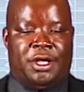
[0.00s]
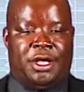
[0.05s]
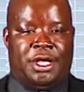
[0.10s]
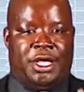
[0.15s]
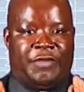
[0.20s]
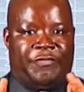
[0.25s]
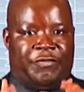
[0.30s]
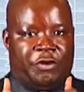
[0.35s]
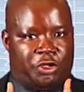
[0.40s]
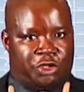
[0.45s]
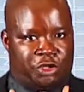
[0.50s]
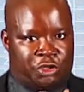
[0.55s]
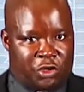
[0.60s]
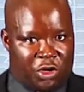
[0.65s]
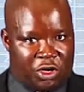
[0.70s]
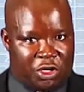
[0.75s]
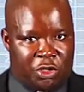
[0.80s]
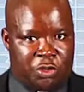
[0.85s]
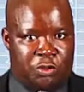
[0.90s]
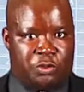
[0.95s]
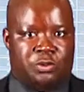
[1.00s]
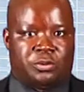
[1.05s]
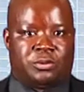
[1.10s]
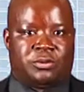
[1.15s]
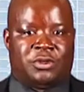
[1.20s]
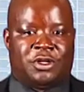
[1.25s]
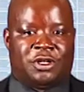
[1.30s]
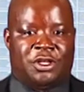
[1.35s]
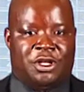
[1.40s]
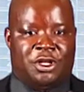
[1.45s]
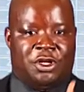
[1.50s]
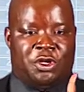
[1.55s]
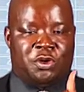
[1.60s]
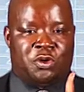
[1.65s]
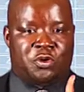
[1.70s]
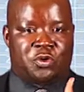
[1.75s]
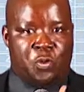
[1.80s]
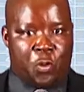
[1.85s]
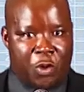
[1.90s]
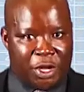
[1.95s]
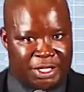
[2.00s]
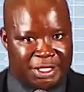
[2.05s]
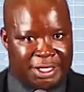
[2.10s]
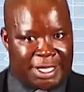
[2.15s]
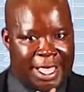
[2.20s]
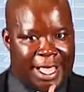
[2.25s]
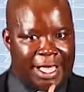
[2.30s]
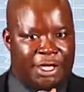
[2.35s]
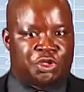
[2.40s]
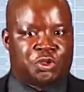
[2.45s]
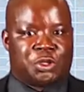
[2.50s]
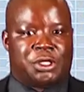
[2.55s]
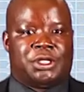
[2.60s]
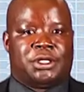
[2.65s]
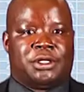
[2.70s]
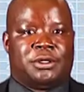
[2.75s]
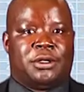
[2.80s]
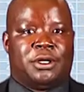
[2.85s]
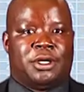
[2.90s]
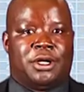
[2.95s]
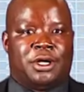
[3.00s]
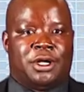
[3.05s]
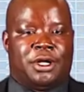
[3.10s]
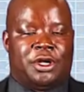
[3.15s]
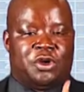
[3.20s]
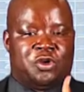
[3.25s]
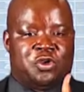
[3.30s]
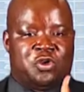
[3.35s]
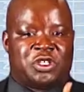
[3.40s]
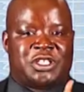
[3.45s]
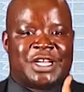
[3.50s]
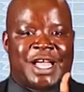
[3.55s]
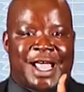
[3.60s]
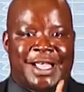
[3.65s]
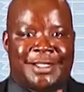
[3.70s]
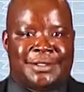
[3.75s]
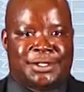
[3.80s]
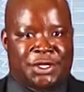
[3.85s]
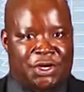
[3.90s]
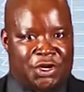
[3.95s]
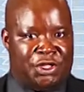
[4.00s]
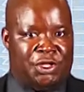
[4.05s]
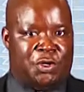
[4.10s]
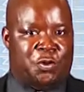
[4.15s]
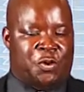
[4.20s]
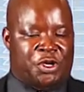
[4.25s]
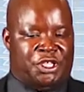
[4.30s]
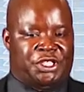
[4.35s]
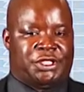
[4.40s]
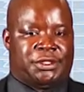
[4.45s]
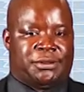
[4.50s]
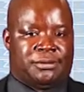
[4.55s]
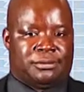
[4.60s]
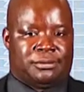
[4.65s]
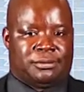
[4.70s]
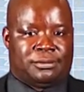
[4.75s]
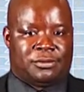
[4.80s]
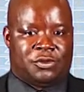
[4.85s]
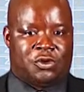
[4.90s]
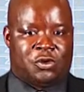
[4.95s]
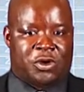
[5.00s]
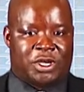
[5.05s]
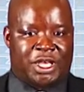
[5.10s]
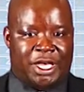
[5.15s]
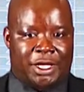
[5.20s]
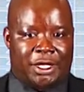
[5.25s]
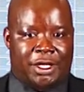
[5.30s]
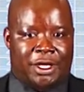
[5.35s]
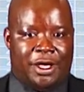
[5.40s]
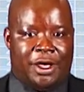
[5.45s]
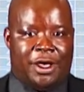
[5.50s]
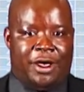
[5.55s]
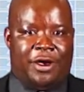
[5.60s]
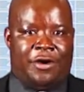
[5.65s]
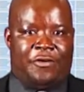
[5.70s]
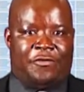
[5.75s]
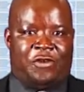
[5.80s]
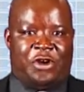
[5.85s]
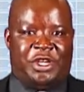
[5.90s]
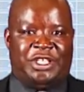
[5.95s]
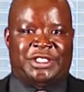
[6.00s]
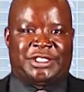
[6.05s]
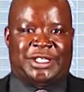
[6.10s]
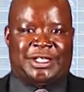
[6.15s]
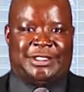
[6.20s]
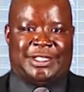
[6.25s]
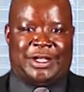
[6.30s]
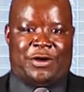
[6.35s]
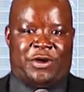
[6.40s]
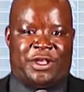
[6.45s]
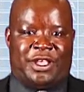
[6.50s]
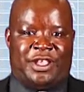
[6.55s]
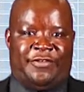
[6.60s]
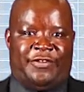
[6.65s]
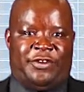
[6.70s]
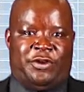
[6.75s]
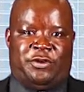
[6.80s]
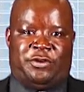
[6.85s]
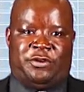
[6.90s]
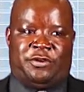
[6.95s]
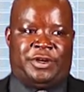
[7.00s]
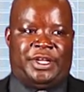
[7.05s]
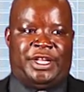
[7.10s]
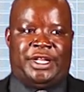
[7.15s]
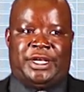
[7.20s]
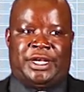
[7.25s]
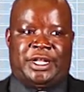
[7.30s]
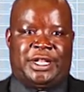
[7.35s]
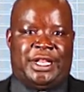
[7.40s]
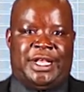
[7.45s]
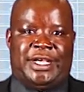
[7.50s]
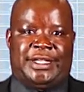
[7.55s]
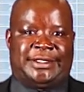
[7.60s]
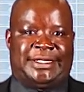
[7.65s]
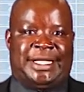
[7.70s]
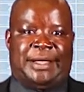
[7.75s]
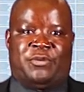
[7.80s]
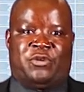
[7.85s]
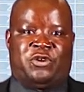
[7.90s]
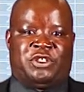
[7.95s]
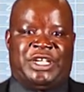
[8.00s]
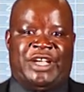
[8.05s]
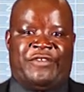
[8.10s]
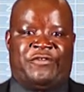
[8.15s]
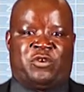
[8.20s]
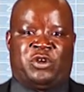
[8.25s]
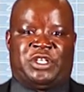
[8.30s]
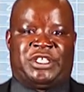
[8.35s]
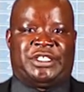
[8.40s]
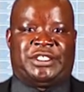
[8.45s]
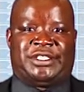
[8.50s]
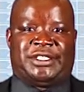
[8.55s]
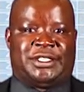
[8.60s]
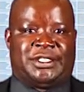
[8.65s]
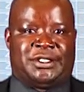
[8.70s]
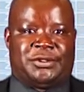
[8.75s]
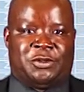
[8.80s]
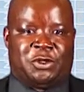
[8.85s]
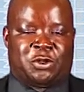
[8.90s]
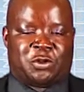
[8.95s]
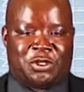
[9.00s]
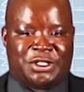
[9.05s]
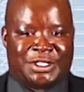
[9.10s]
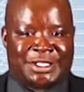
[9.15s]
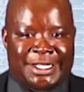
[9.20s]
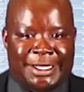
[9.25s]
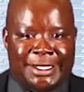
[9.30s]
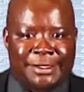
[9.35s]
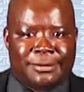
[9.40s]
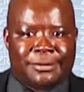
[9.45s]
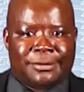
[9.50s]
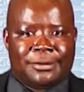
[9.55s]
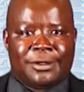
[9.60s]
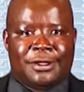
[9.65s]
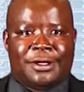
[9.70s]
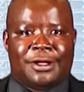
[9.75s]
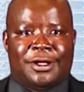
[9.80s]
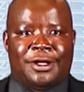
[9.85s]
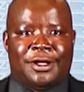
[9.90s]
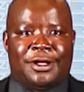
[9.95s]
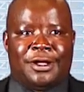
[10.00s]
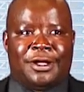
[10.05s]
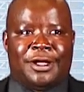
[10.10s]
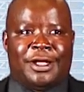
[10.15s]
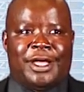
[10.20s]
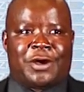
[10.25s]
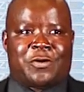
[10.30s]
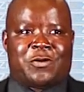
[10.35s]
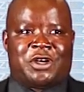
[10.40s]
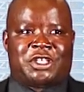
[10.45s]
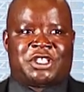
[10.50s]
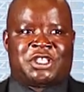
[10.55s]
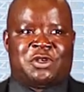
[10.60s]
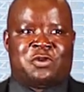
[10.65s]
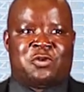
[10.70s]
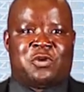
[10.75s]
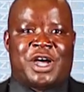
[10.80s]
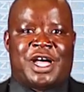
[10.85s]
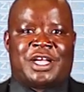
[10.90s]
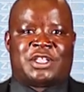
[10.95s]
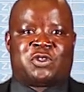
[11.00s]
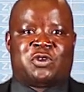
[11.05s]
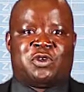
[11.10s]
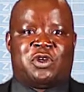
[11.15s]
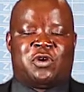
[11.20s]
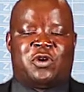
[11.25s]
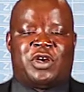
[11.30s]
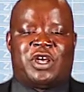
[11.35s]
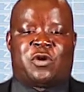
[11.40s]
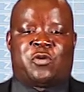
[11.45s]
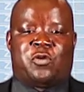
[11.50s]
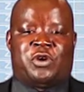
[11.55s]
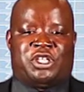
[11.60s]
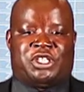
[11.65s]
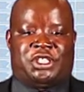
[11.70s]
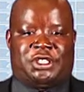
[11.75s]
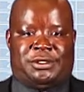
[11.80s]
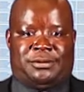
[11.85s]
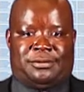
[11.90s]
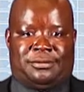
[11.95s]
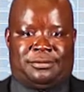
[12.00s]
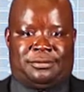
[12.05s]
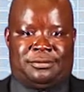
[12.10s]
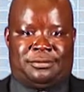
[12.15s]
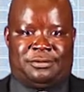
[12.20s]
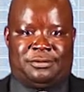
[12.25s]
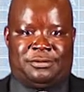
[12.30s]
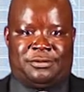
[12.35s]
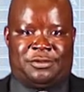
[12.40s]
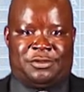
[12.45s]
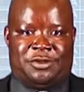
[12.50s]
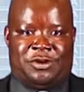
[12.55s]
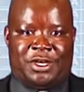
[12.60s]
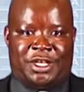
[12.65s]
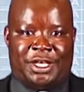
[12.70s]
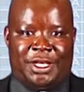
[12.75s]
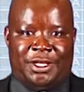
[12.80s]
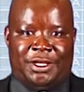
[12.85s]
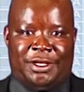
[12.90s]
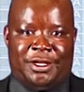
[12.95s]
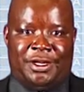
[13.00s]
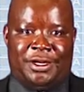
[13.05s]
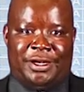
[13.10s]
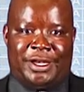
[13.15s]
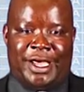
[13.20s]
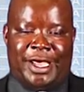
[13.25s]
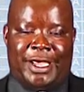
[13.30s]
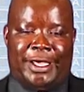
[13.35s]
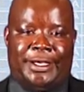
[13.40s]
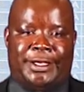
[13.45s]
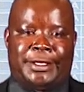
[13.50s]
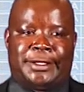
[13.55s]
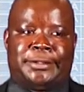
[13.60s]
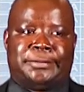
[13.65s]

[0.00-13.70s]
If you so do, you risk actually not answering the question, okay? For instance, I'll give you a clear example which I have noticed with concern. A question will ask you a question, okay, like